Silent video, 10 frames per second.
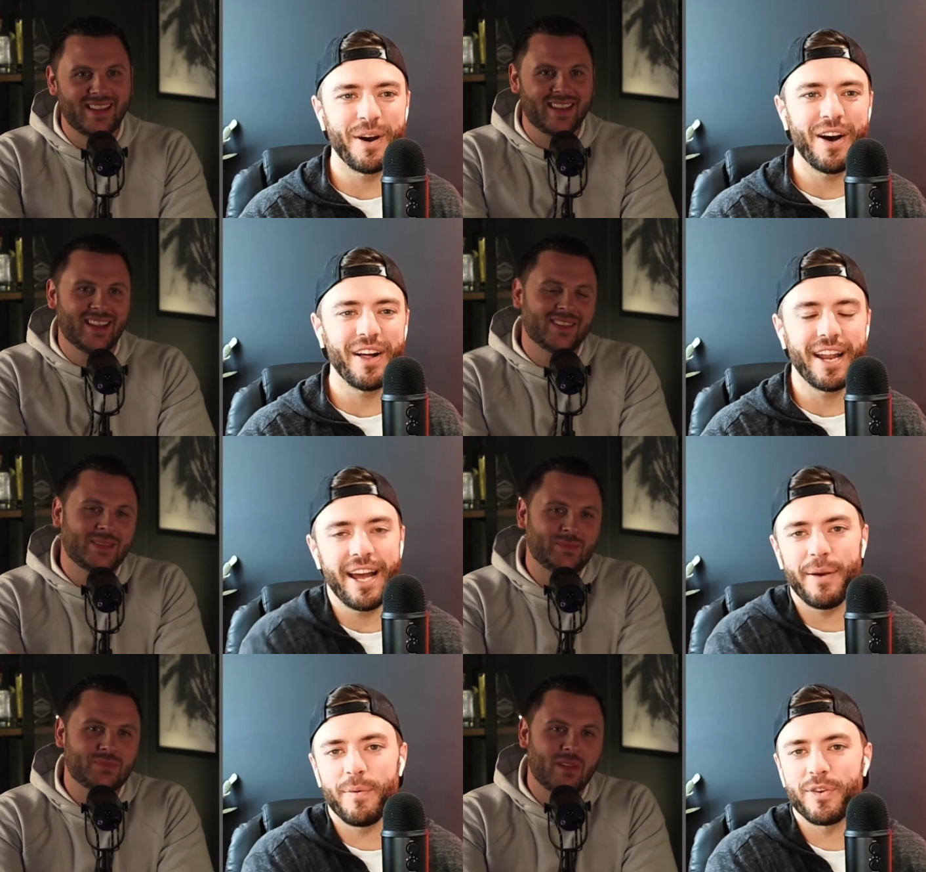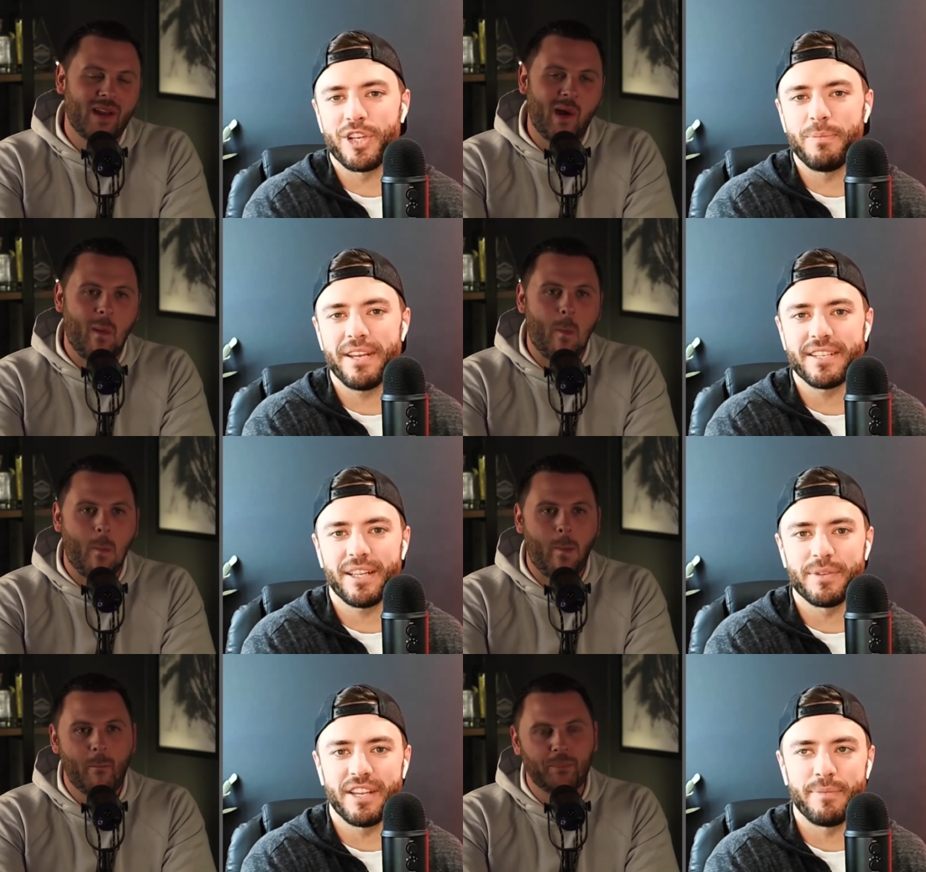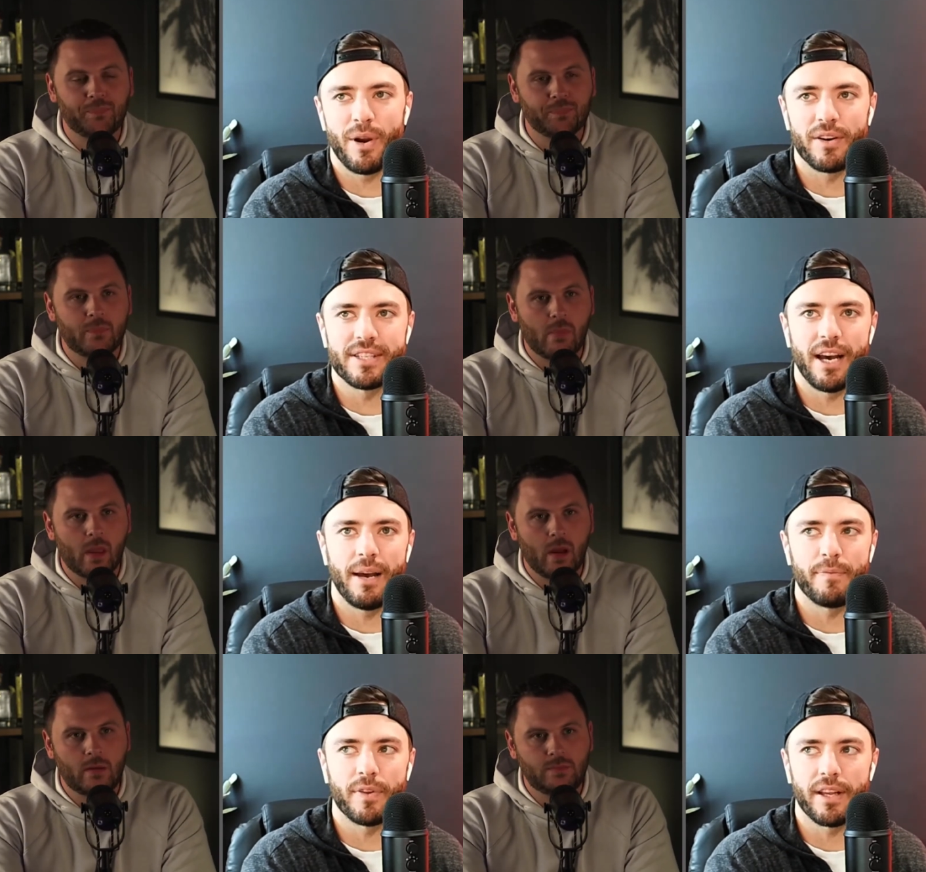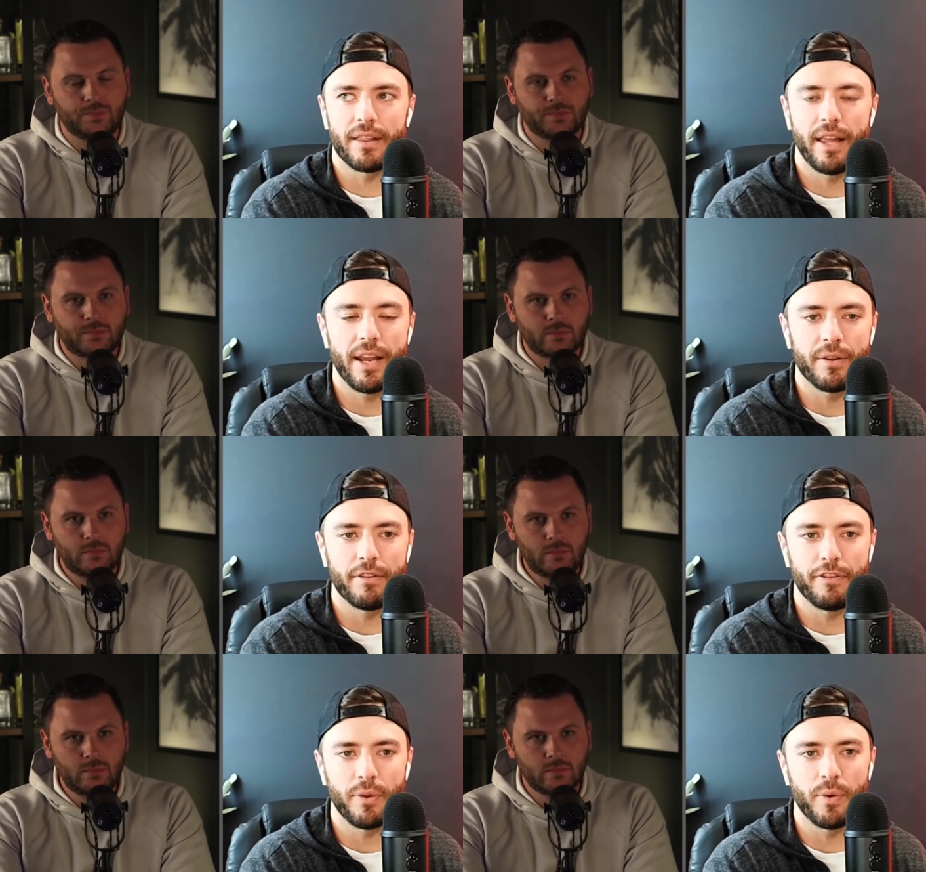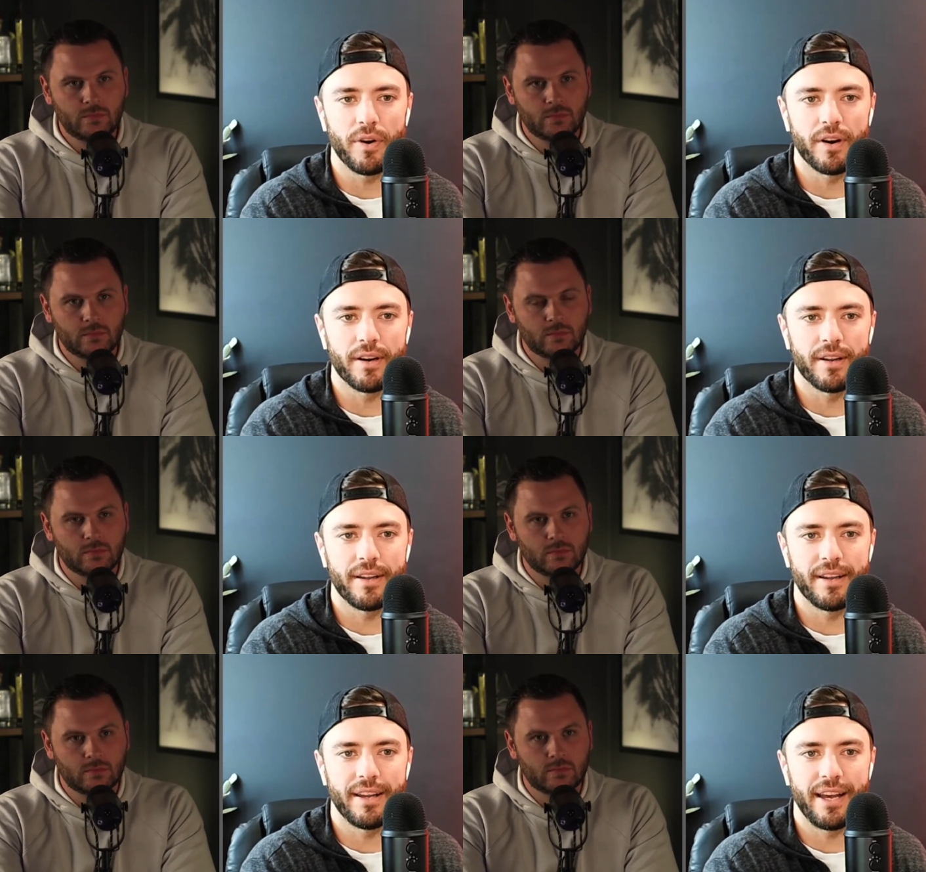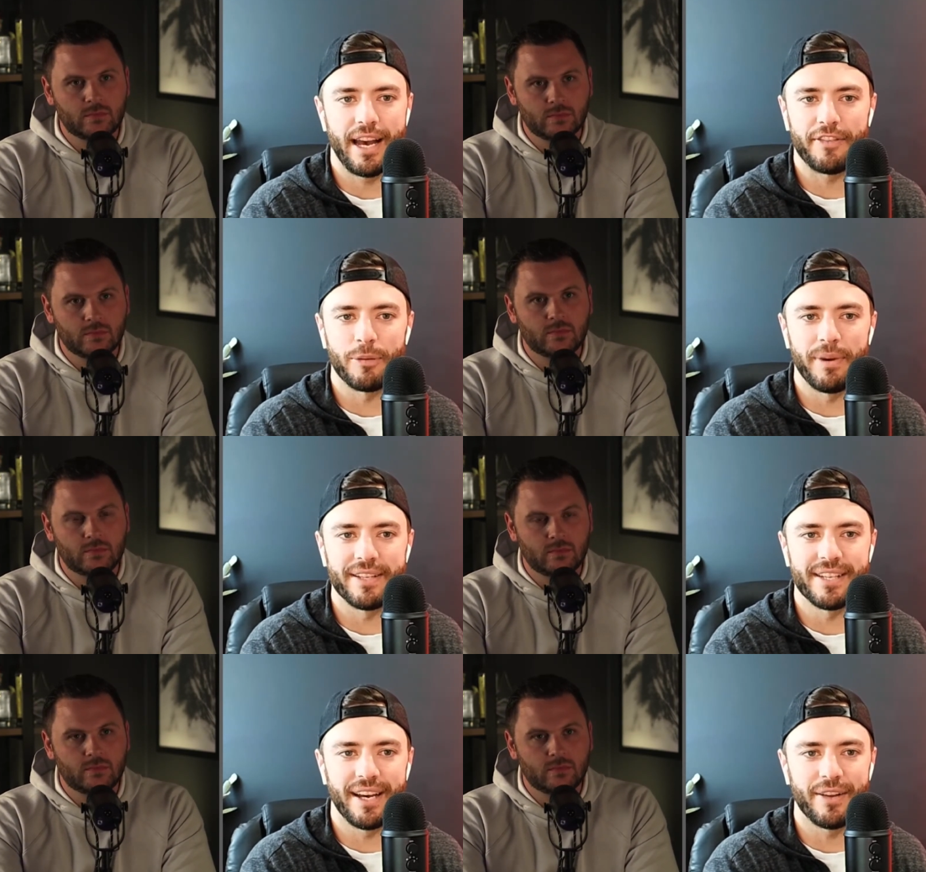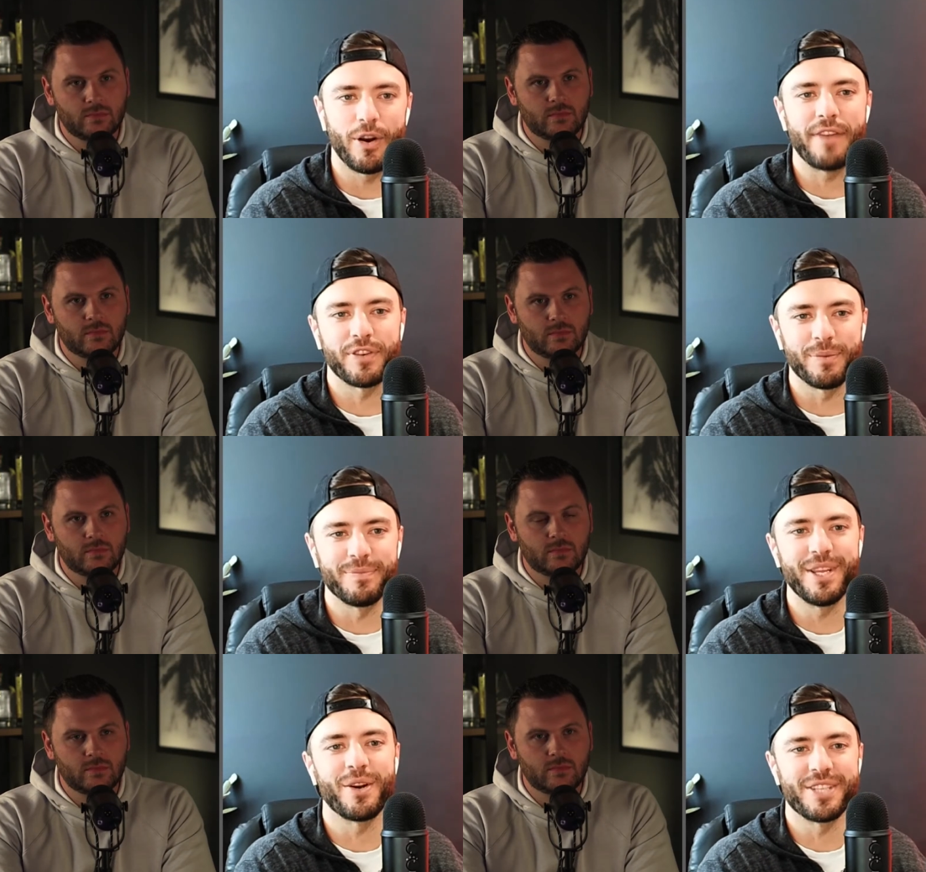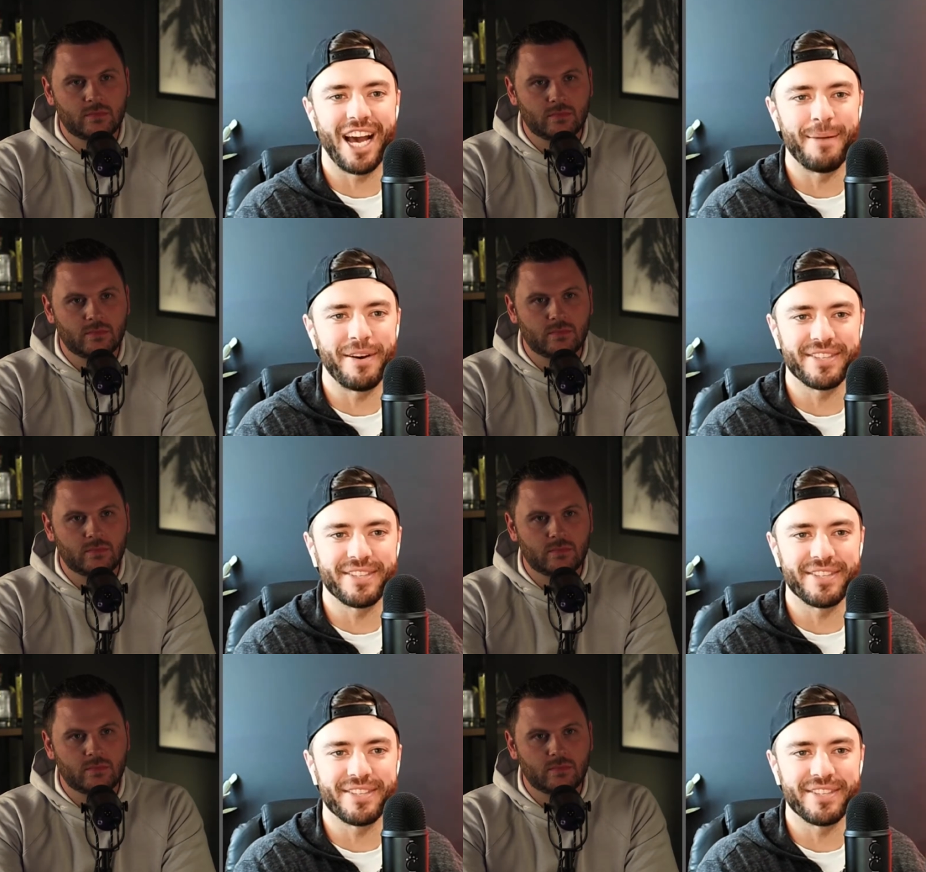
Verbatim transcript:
Speaker 1: well, and uh, she basically was giving me a hard time for like laying on the floor after bedtime or after dinner time.